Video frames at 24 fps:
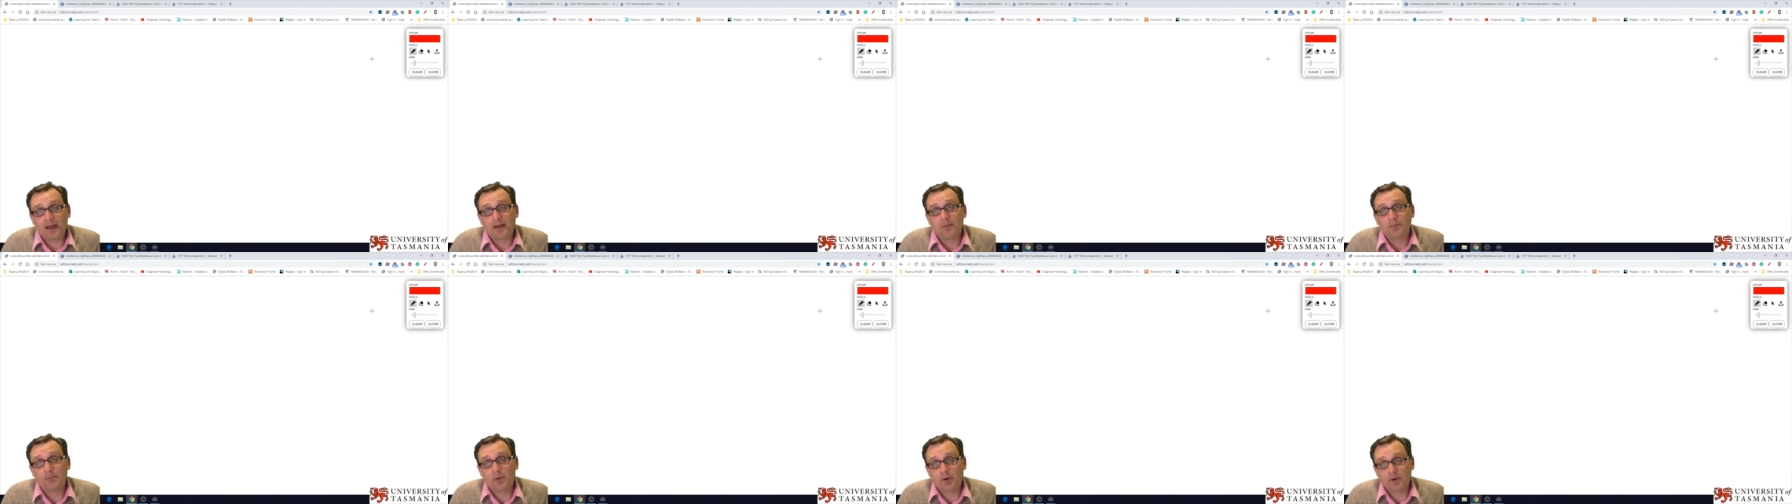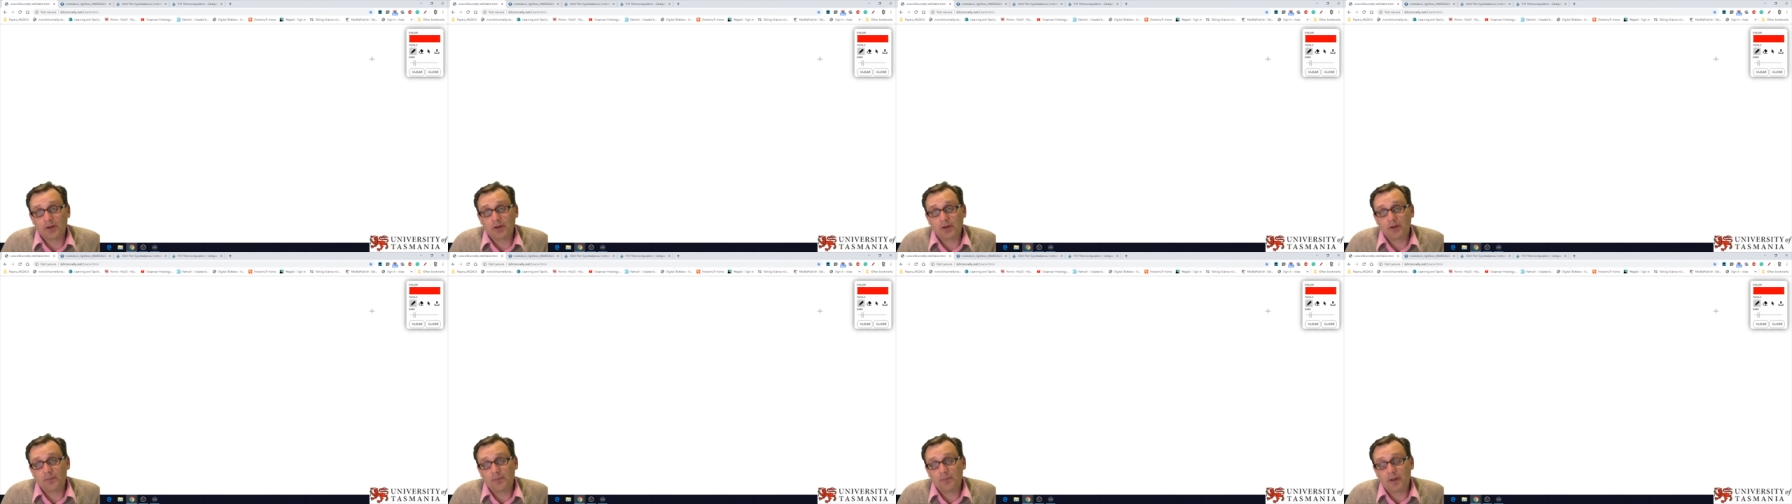to
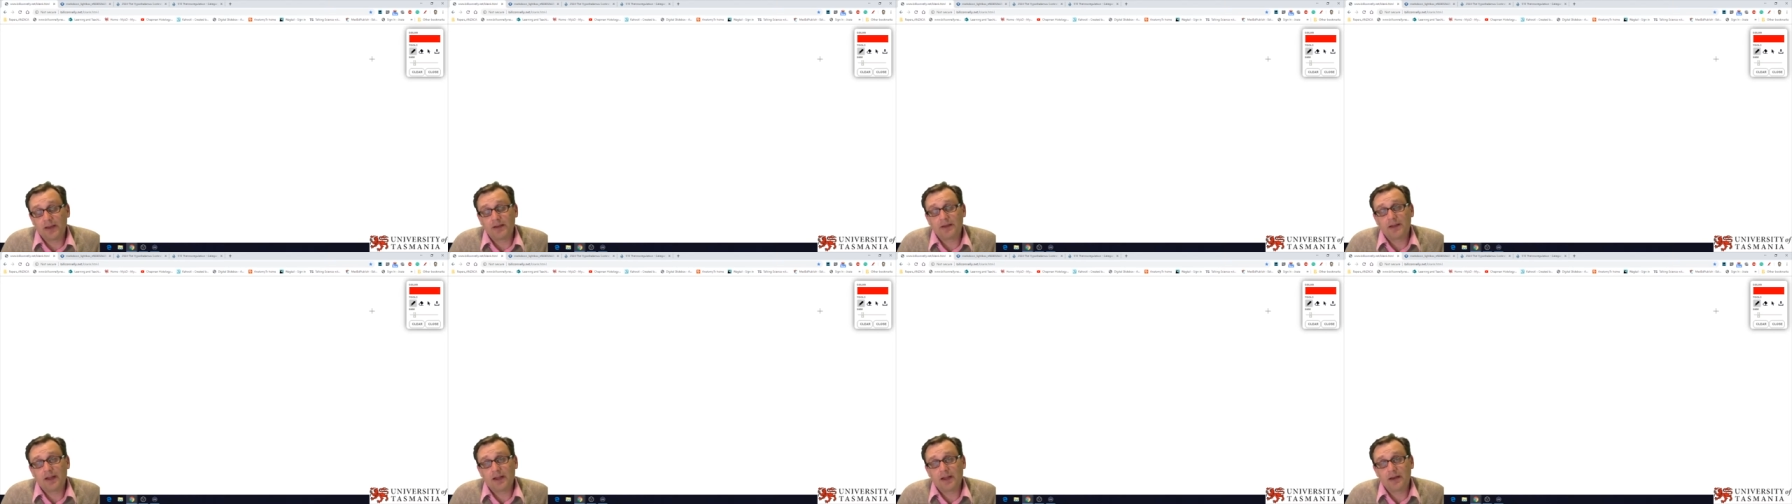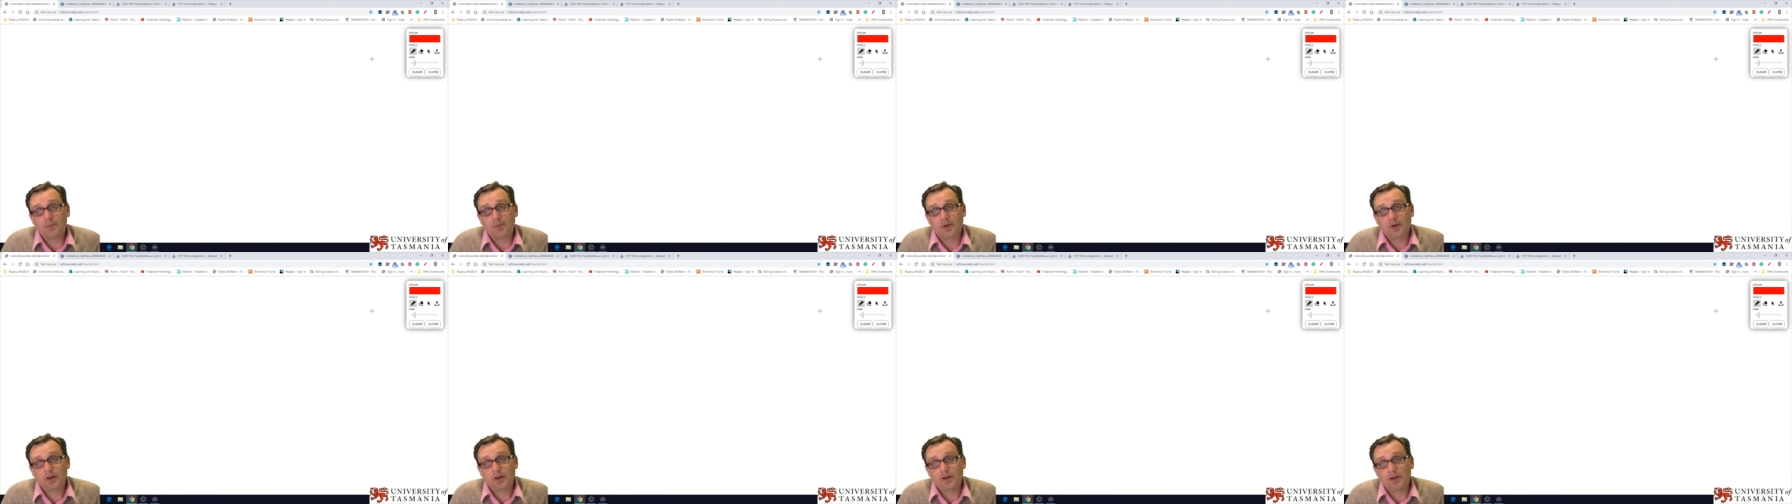main body,
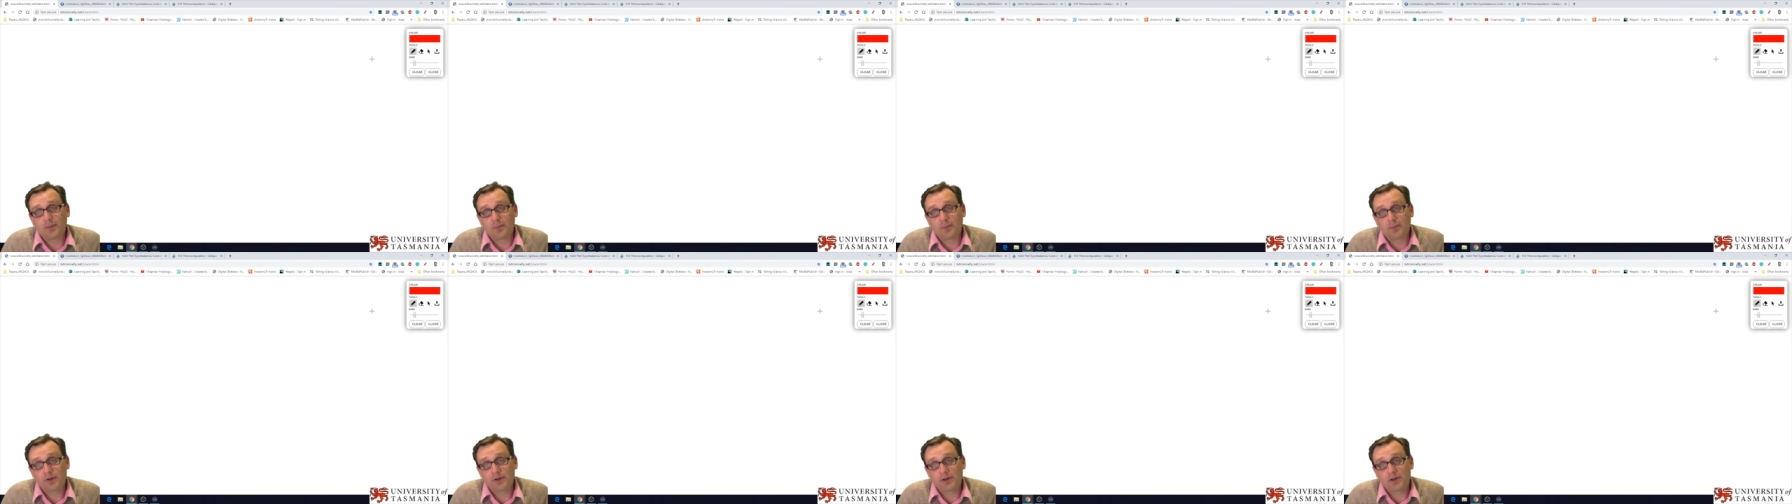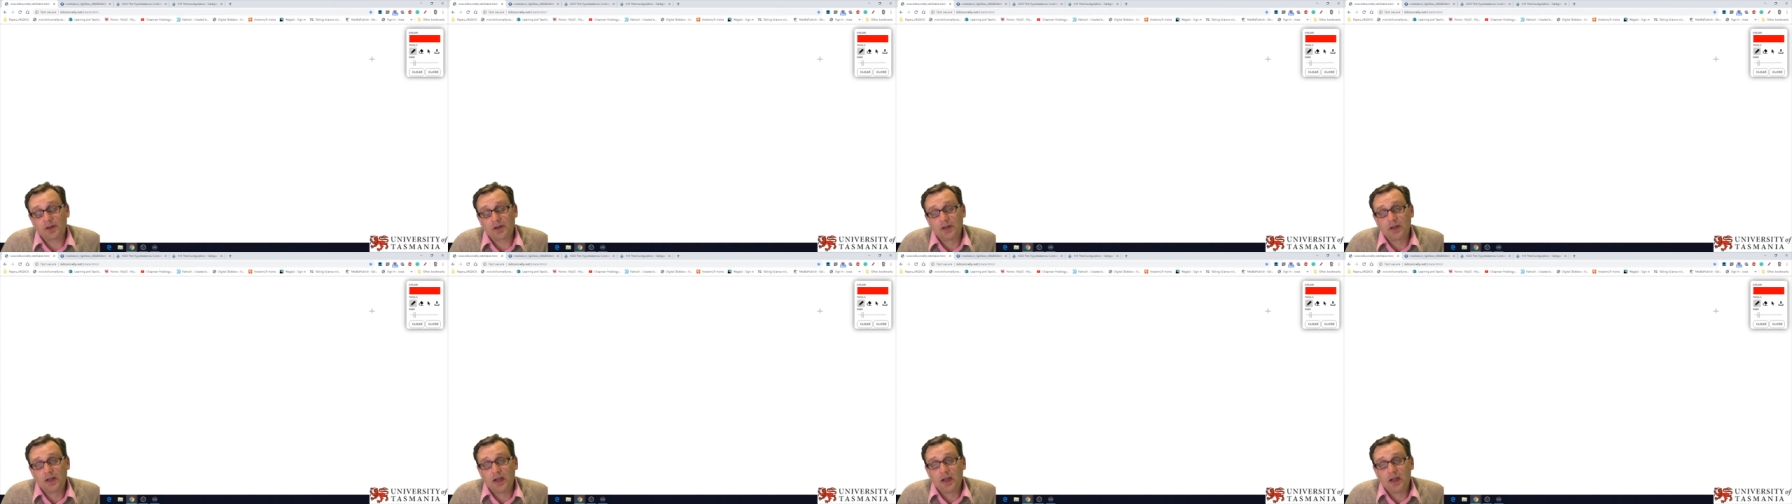maintain body
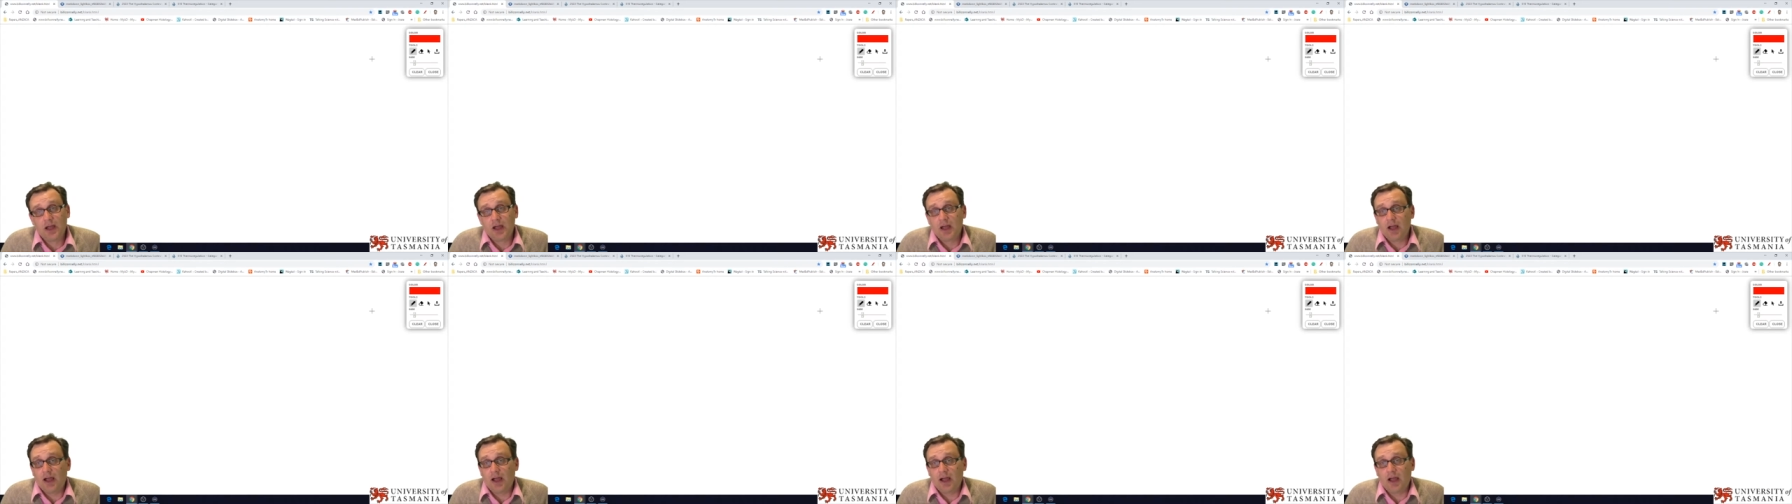temperature.